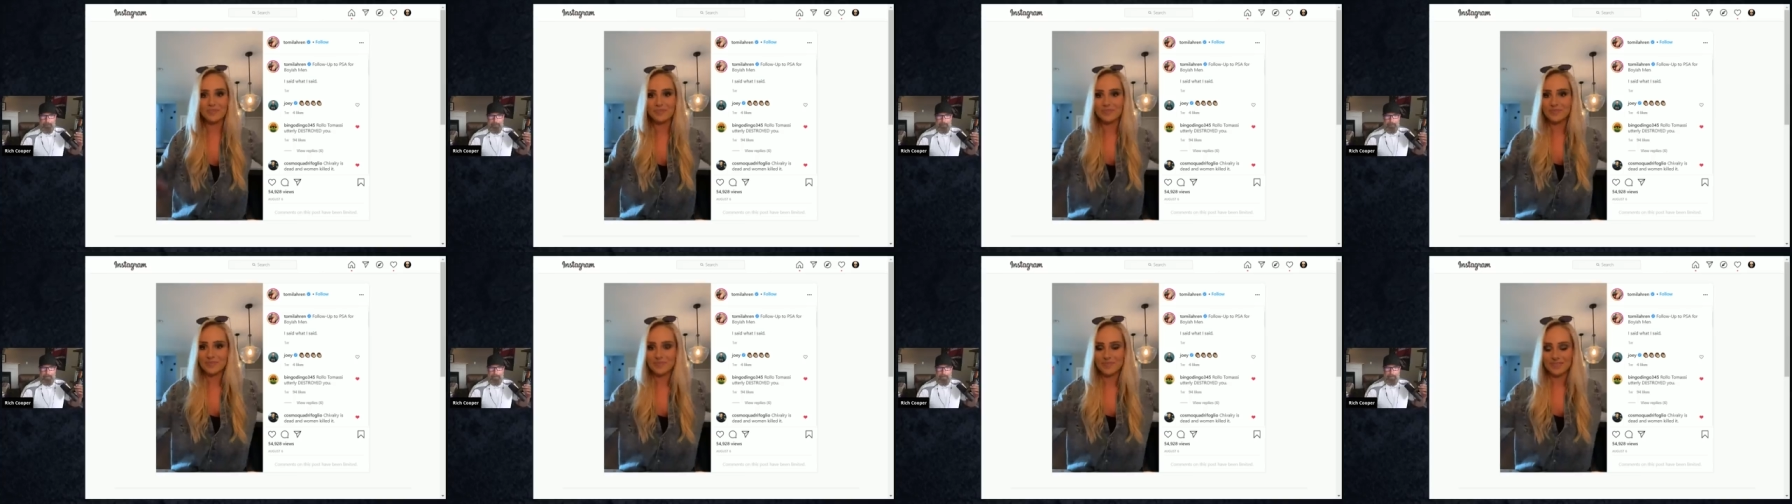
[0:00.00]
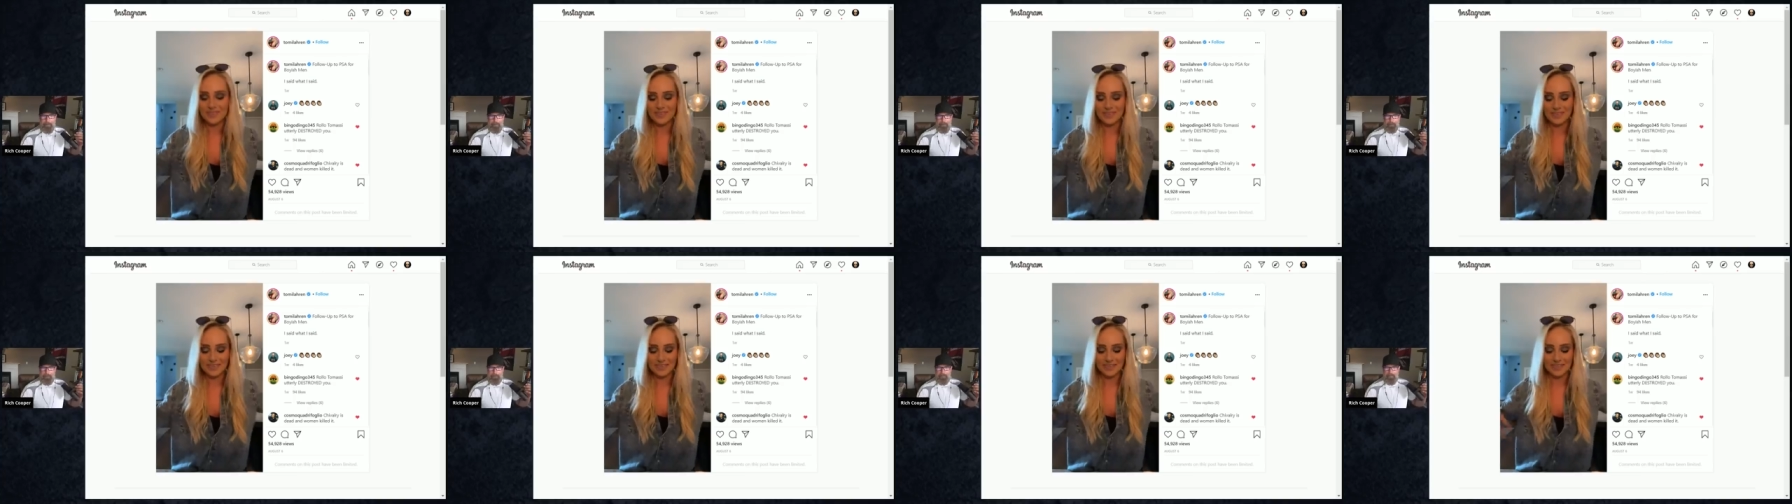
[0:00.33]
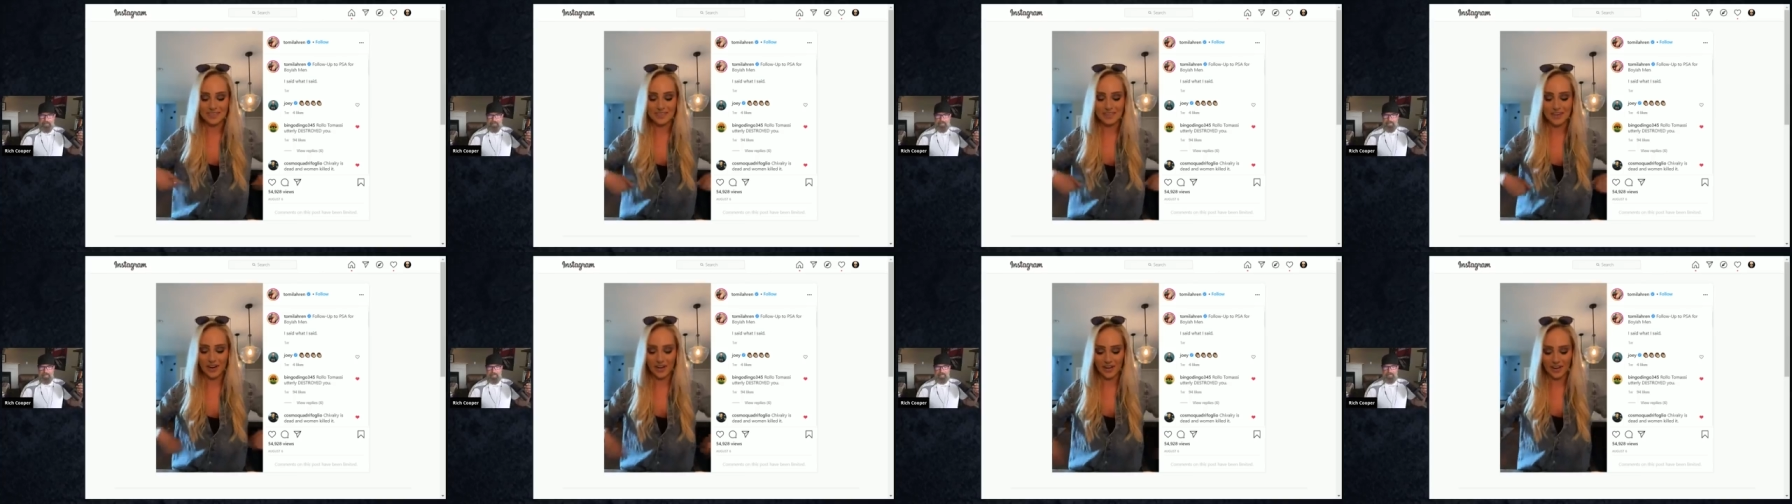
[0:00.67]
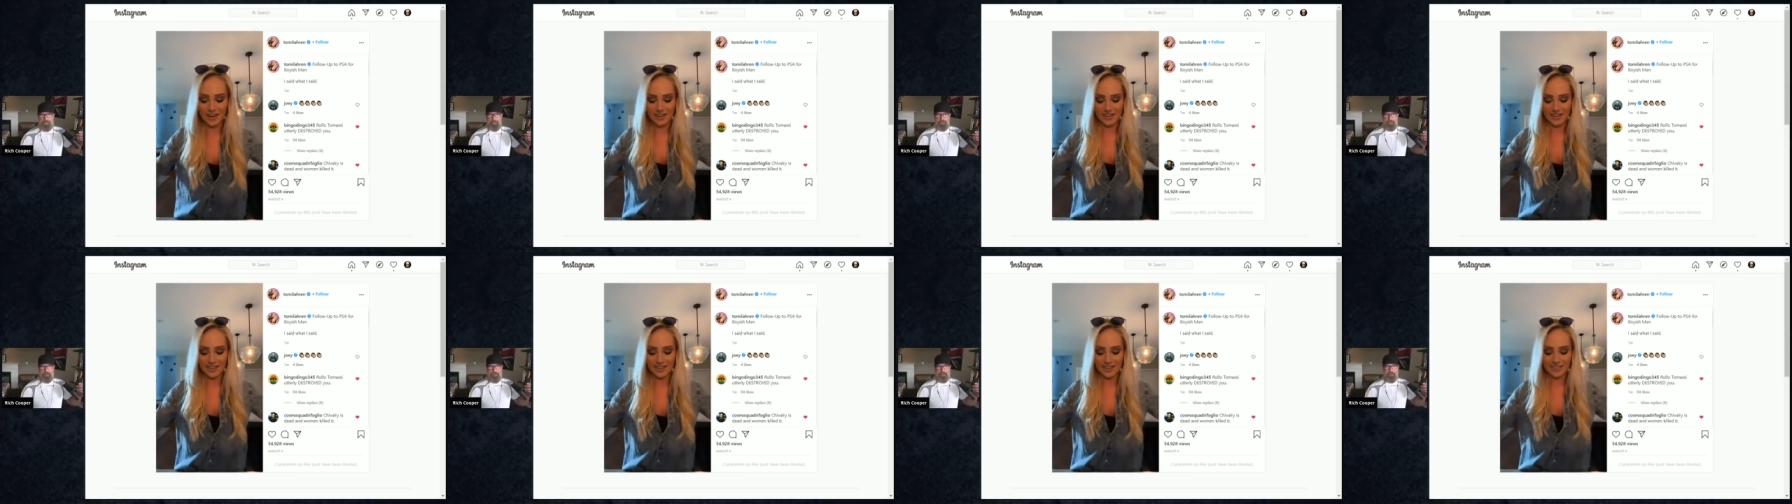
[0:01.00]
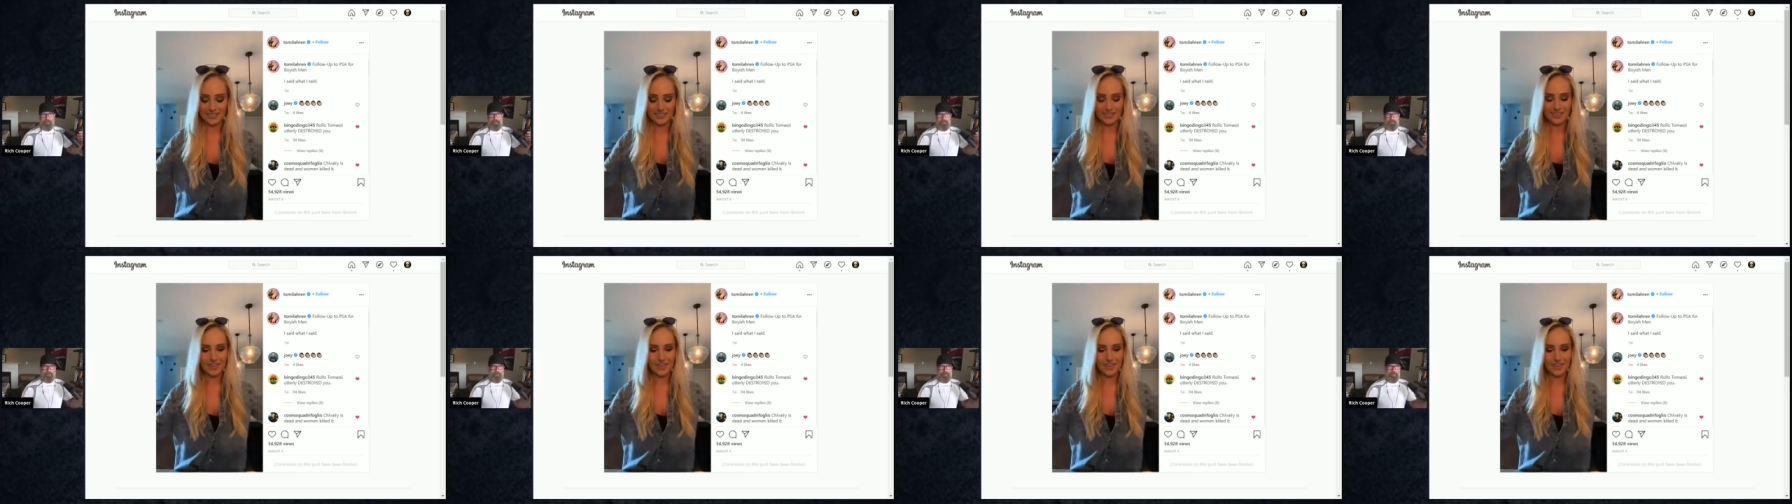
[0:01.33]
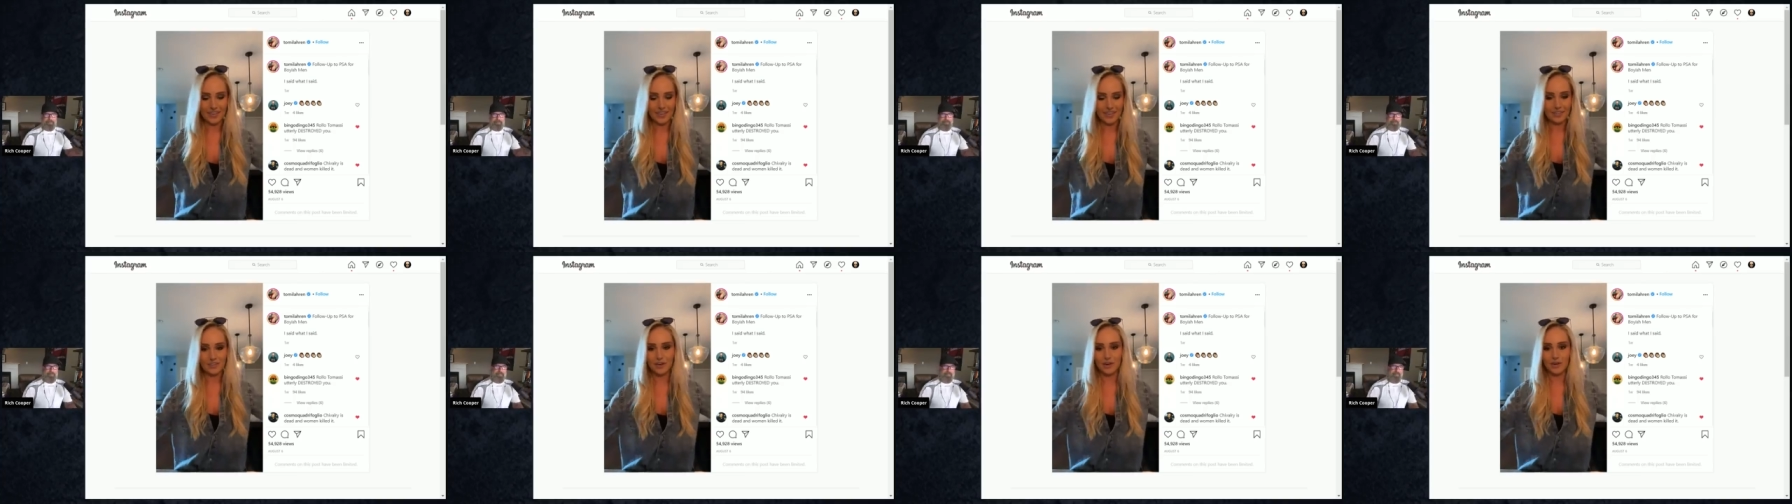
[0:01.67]
Sorry. If you don't like it,
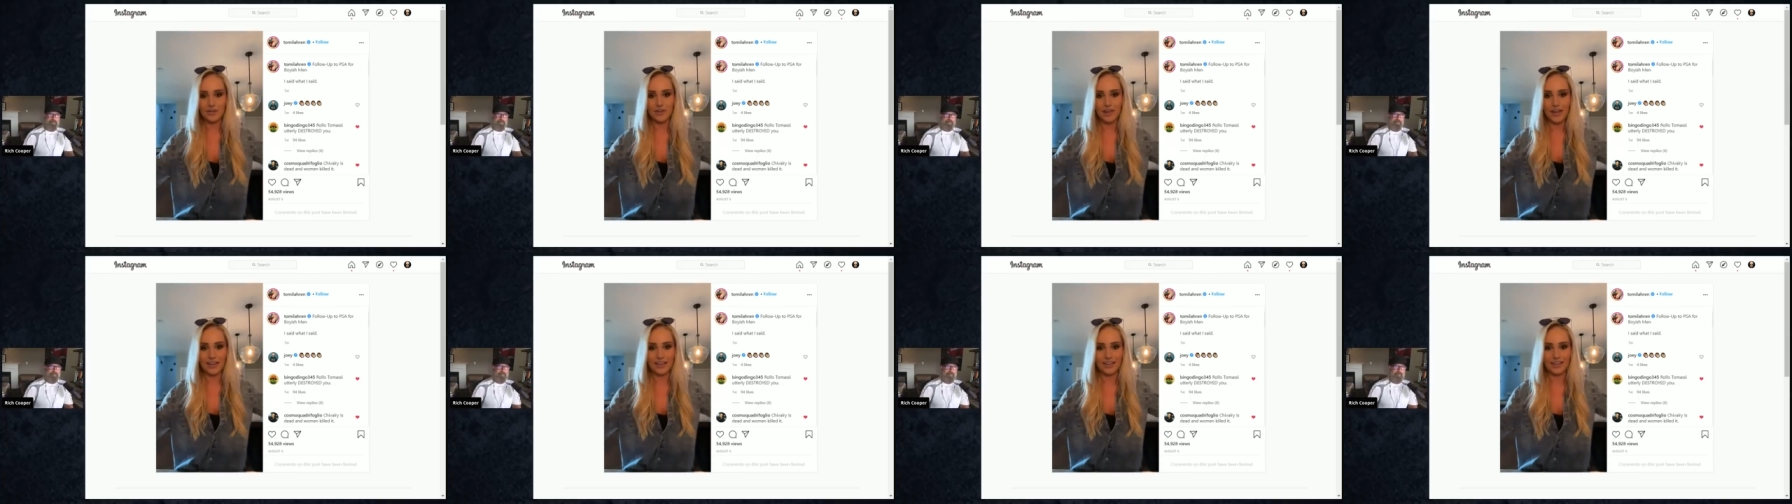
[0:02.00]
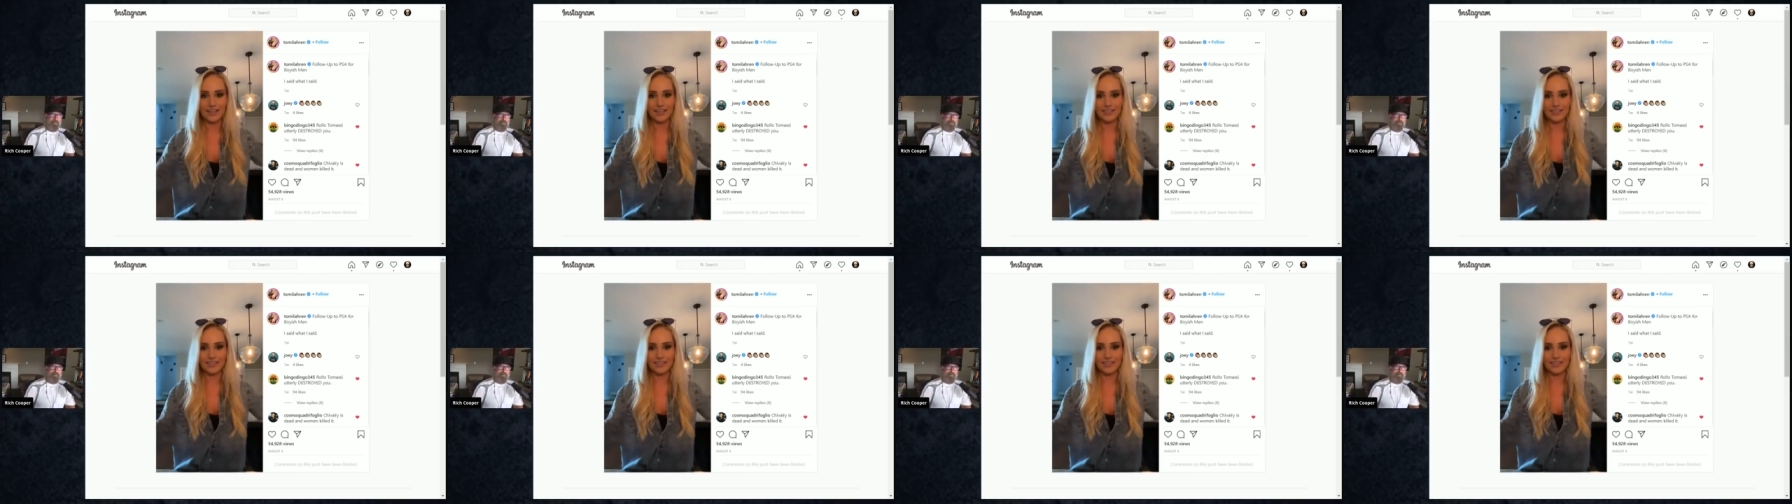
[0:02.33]
bye.